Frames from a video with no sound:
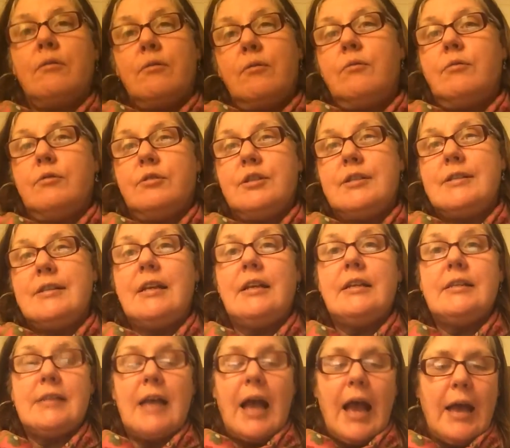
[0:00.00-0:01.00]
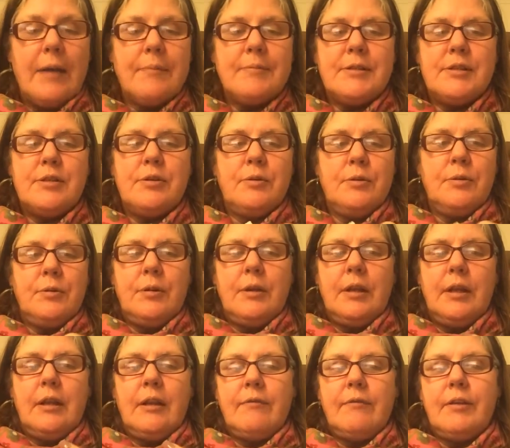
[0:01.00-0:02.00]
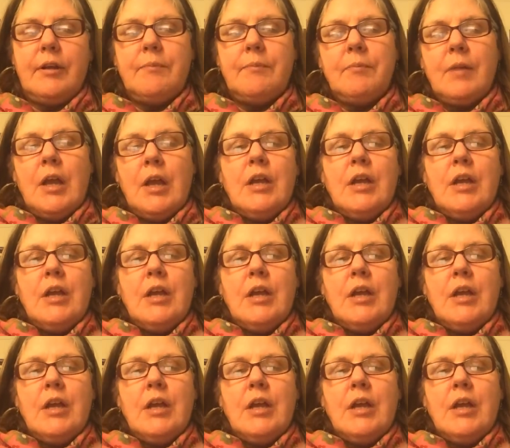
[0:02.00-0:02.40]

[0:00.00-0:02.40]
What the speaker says: gorgeous. It is absolutely lovely.